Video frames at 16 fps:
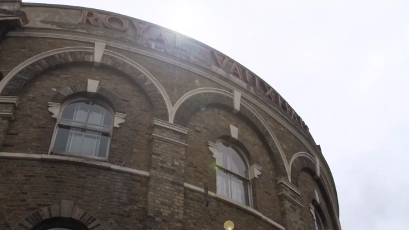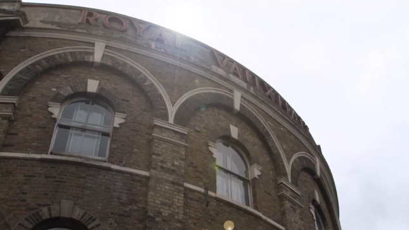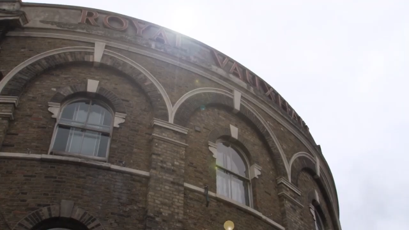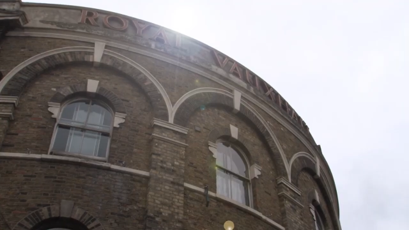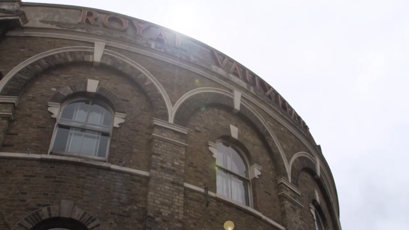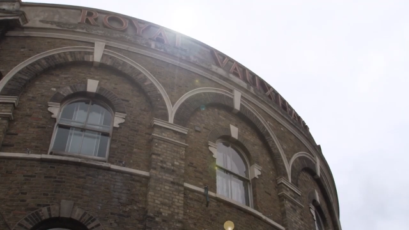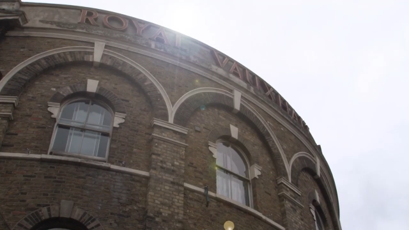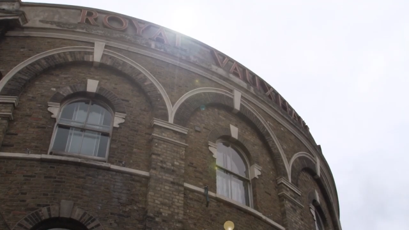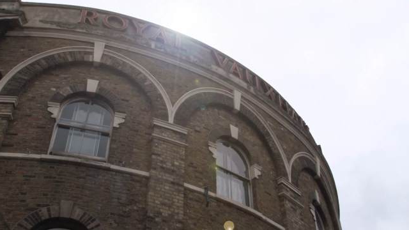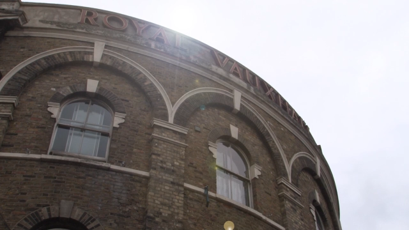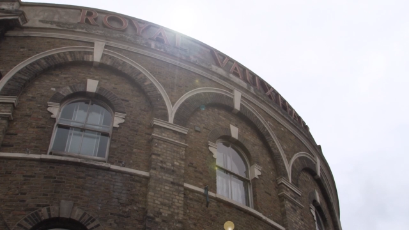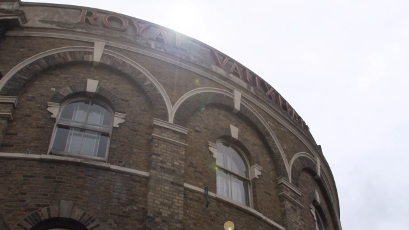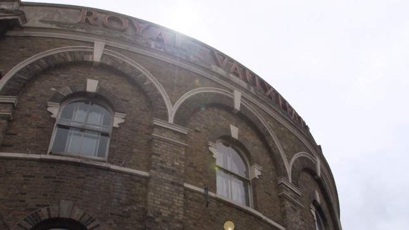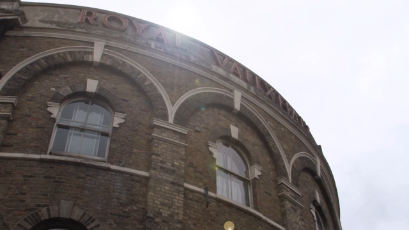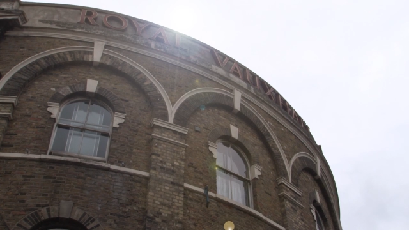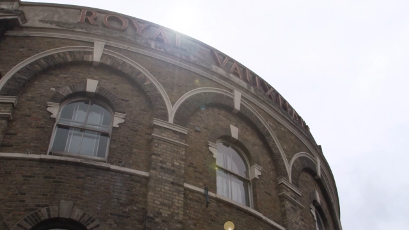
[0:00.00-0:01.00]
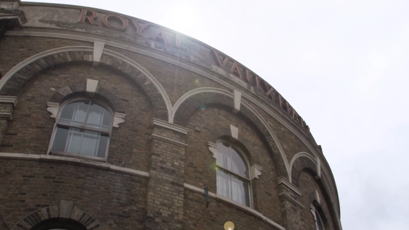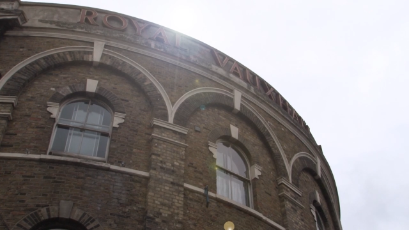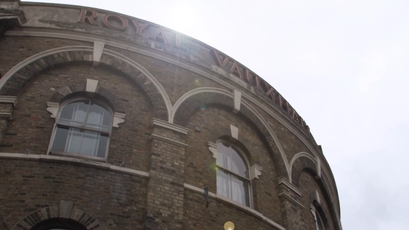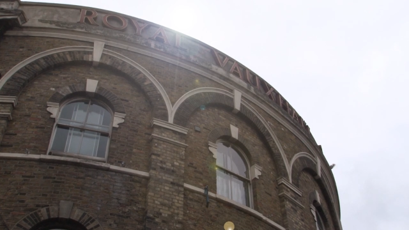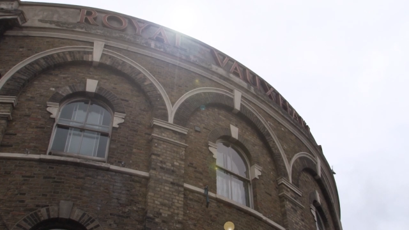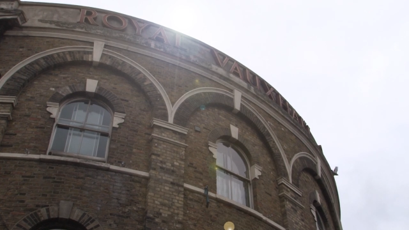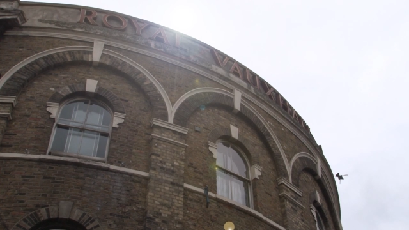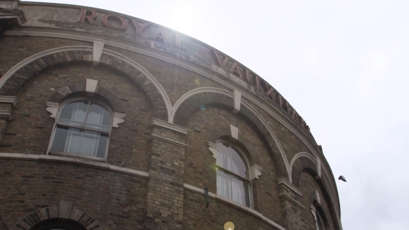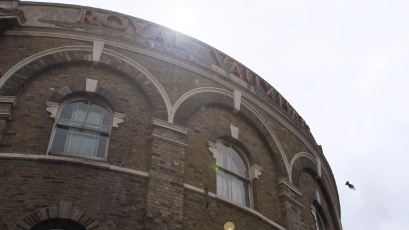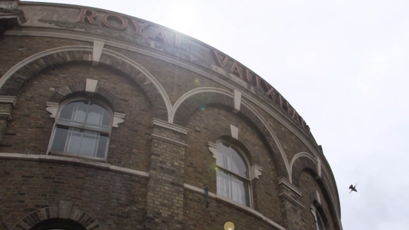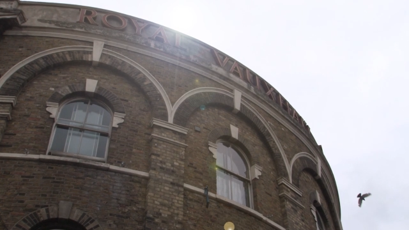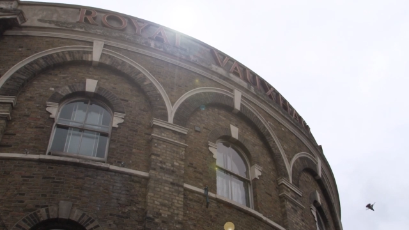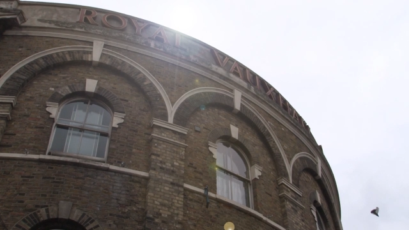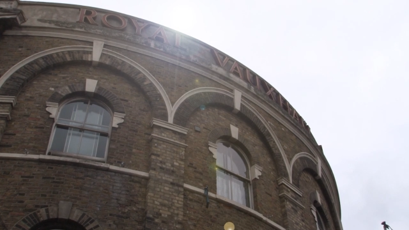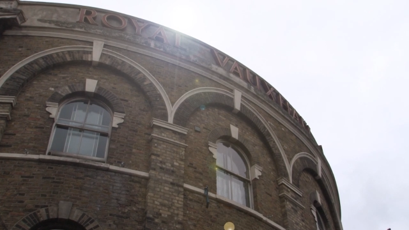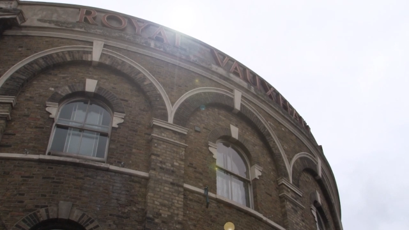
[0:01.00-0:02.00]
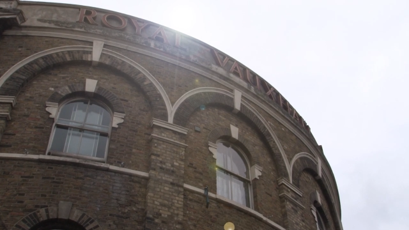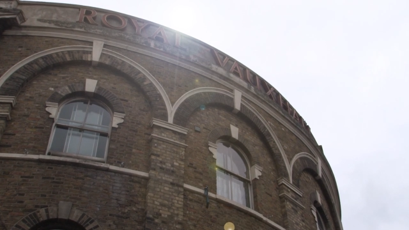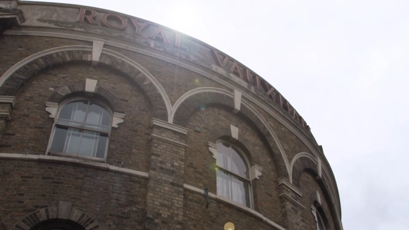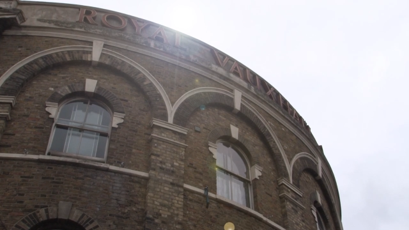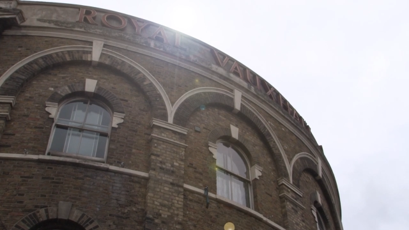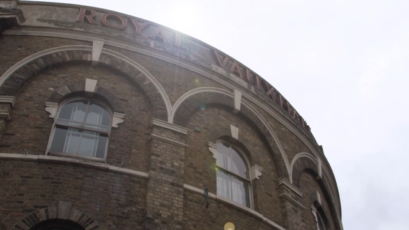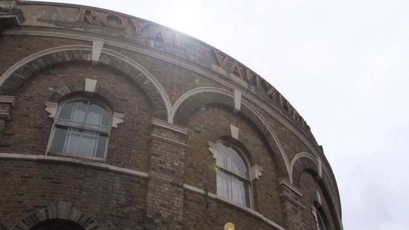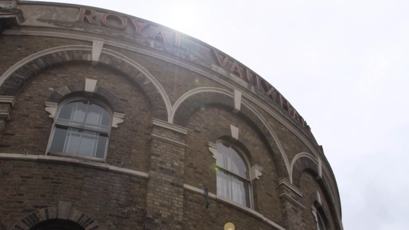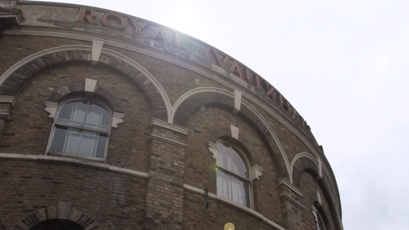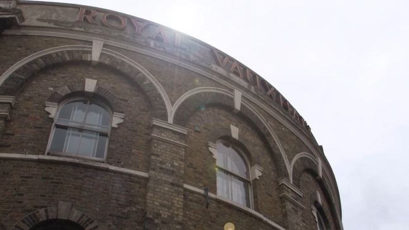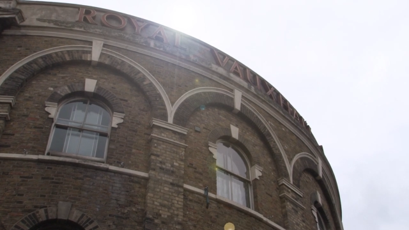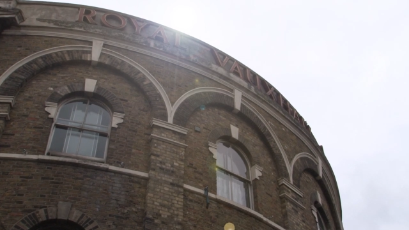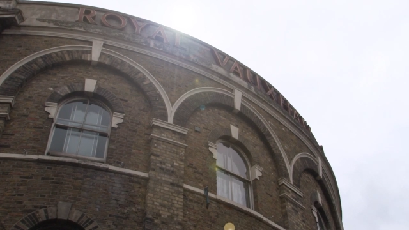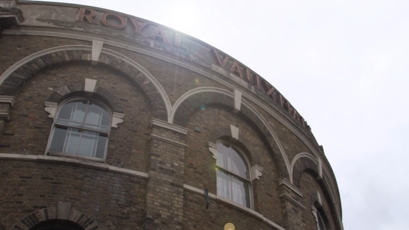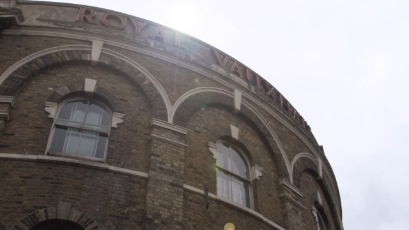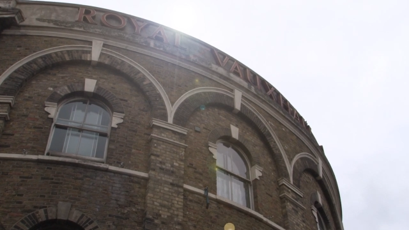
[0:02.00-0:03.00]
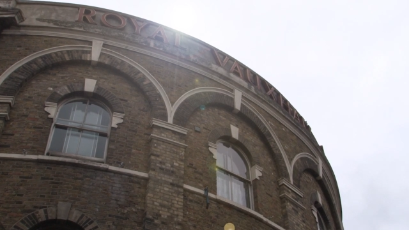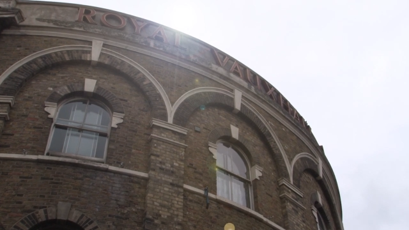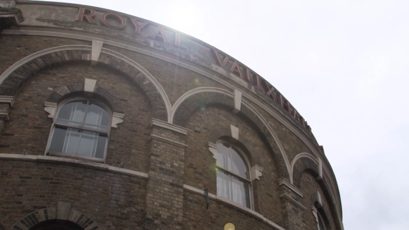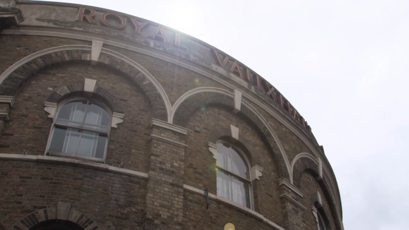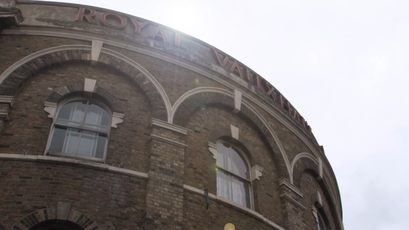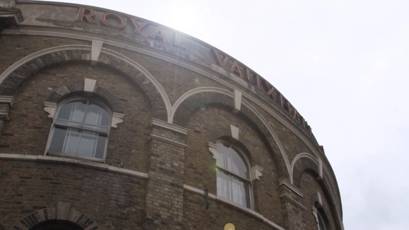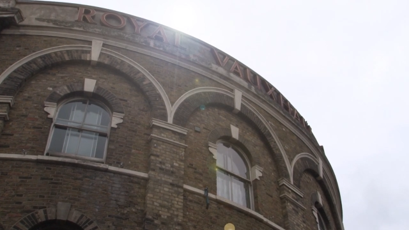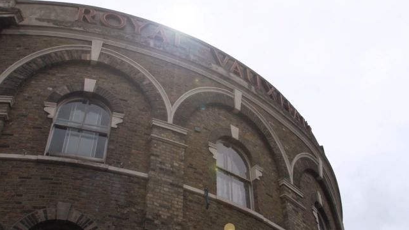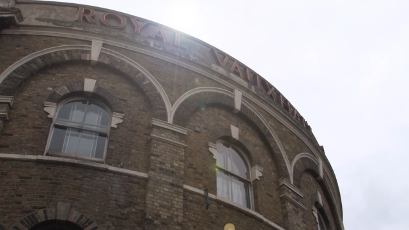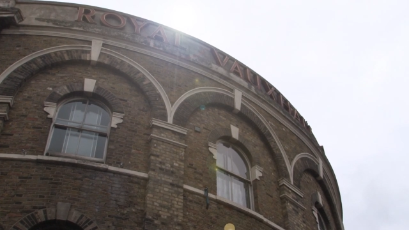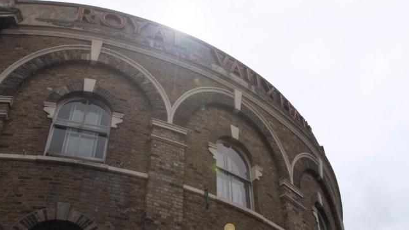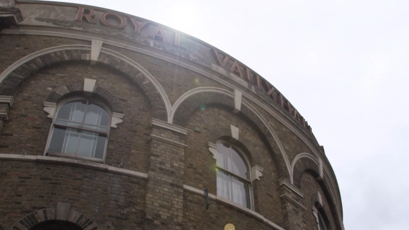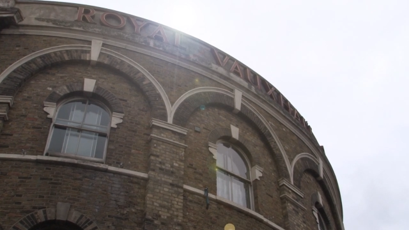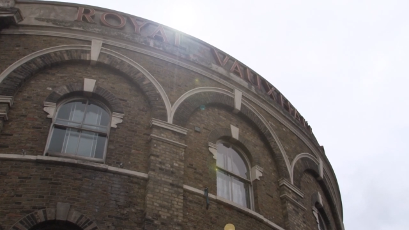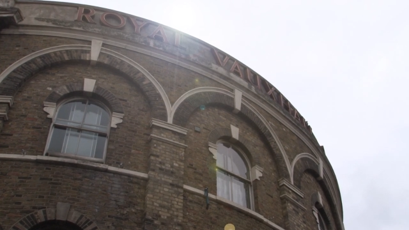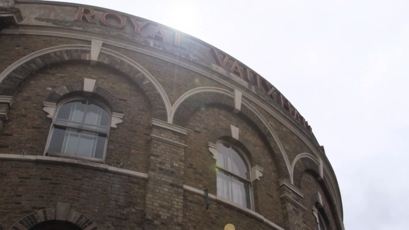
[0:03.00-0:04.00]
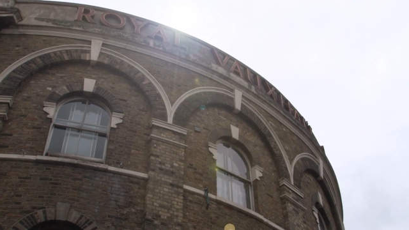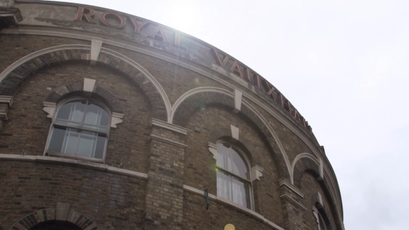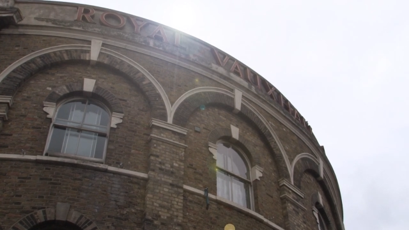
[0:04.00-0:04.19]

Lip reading: Nobody's mouth can be seen.